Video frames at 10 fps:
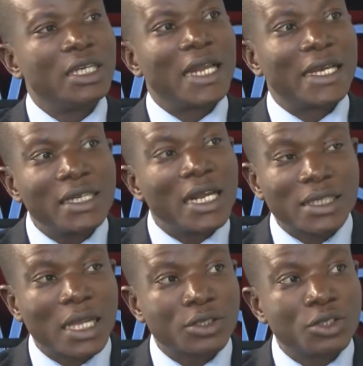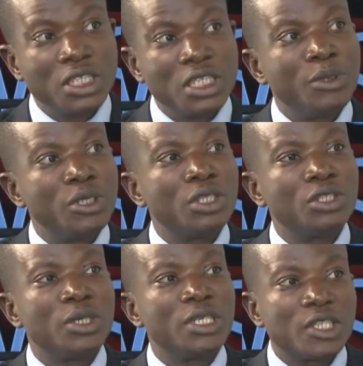Nigeria's tax to GDP
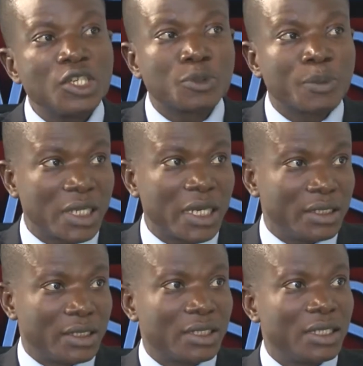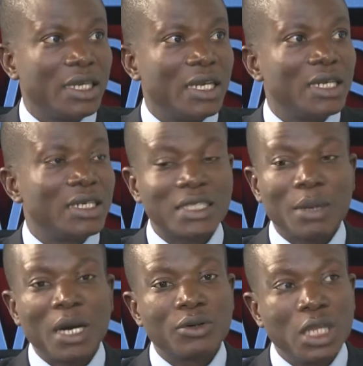ratio is 6%. That's
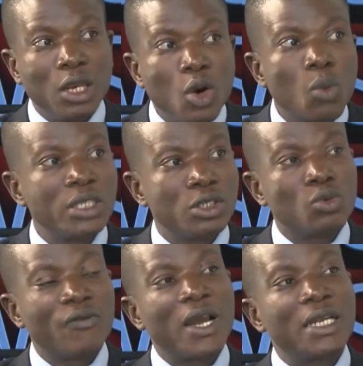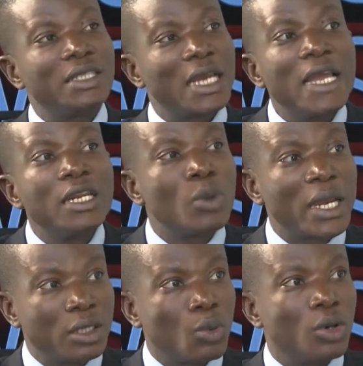about the lowest you could find anywhere
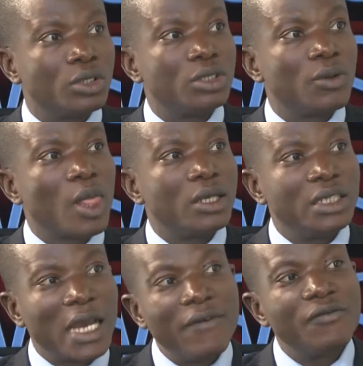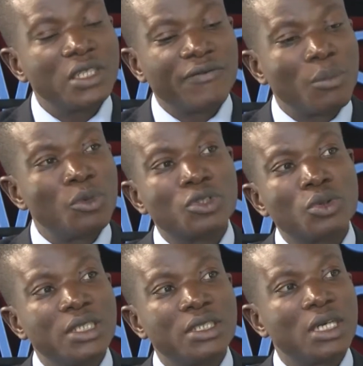in the world. The average for most
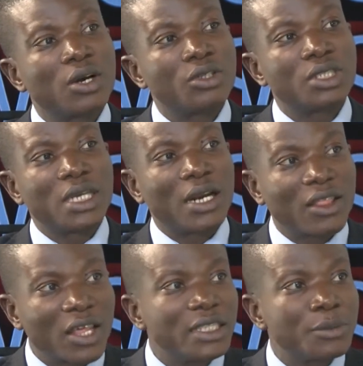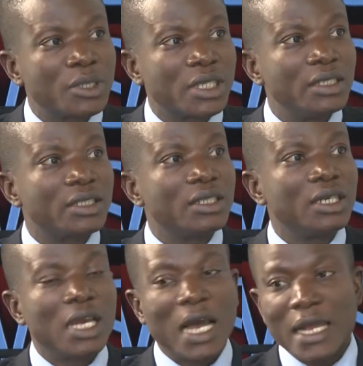OECD countries is around 30%.
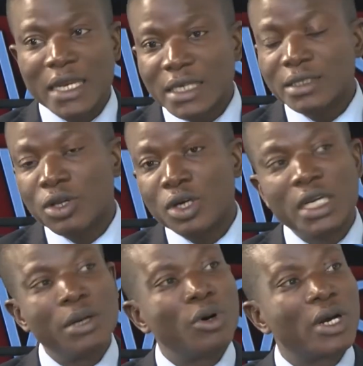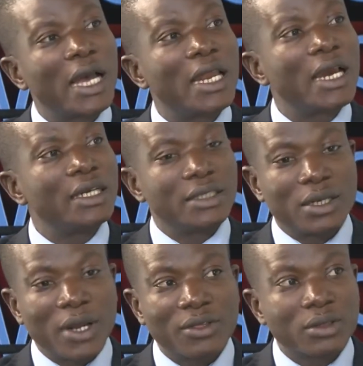Our next door neighbor, Ghana, is
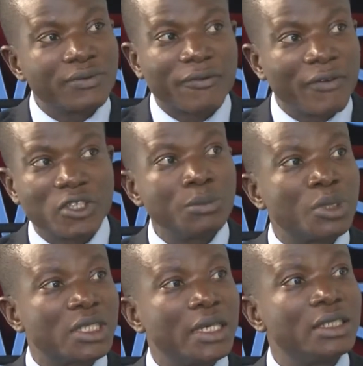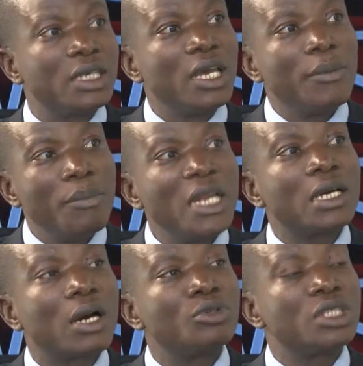around 15%. Many
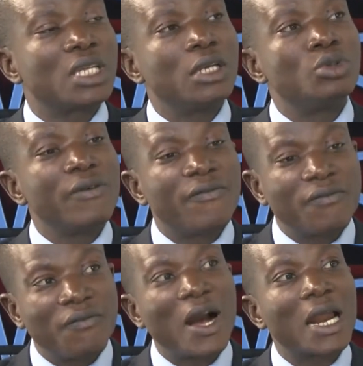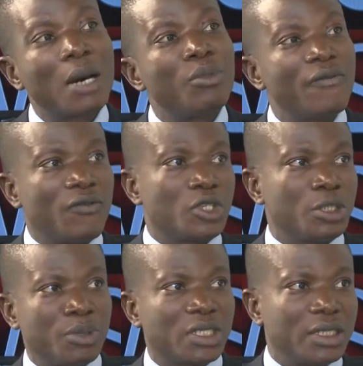countries are doing far above
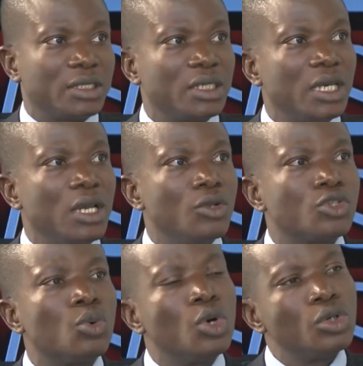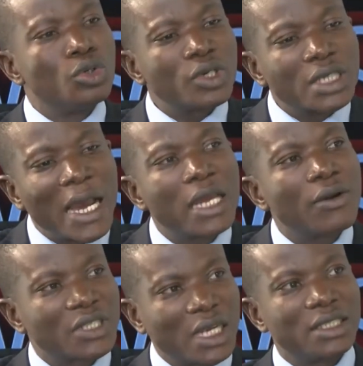40%. So those kind
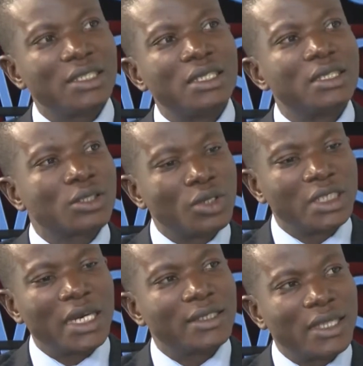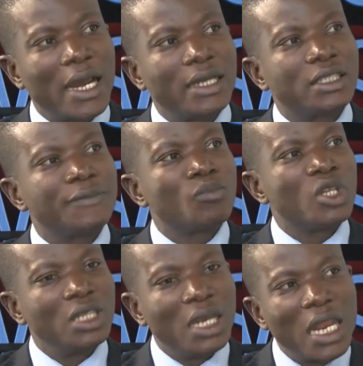of statistics suggest that
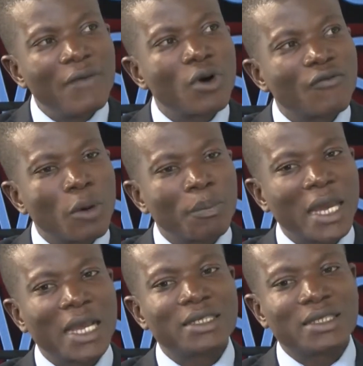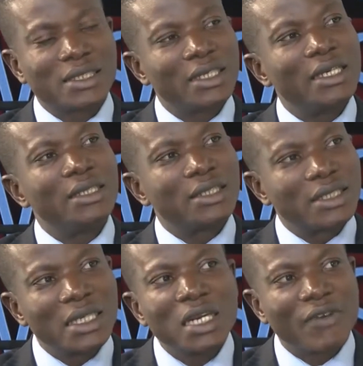the level of compliance is
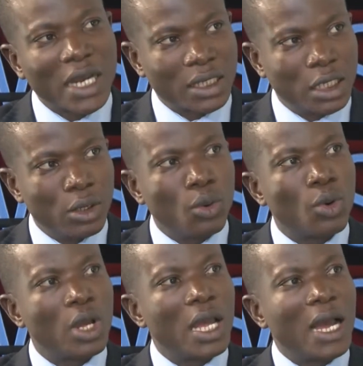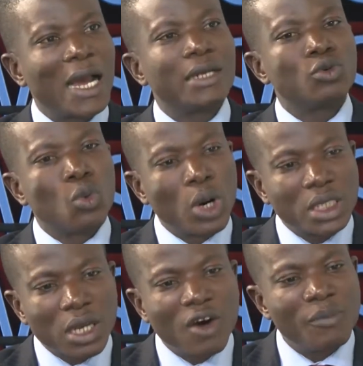significantly low. And what
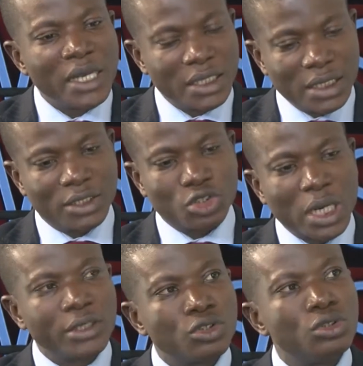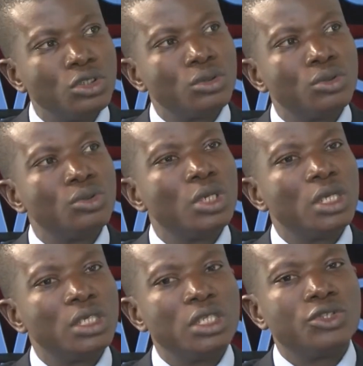the government is trying to do
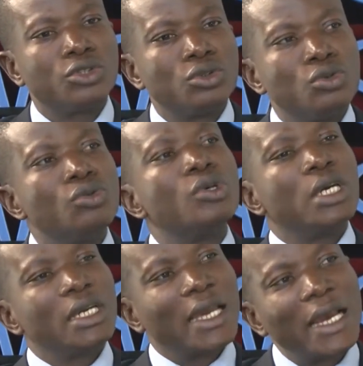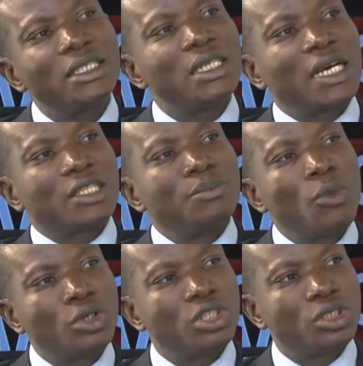is to get in as
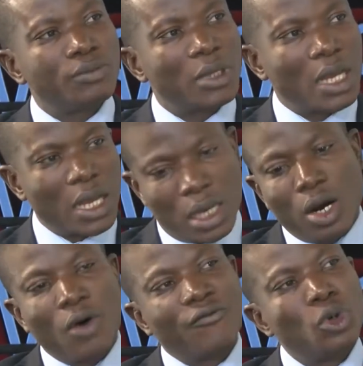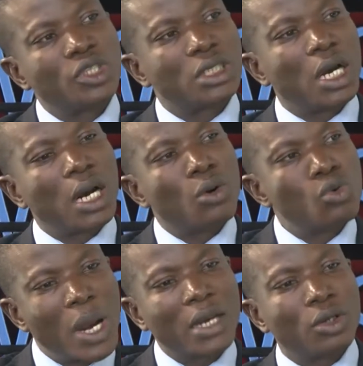much of those uh,
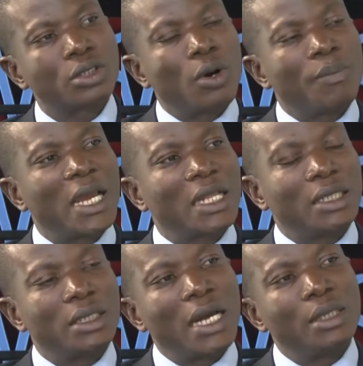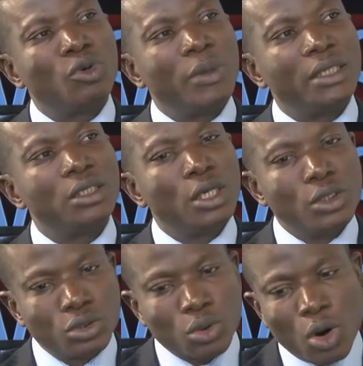who are not compliant at the, at the moment
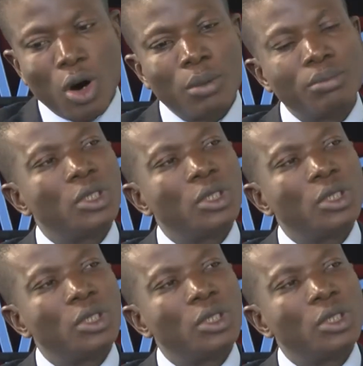to come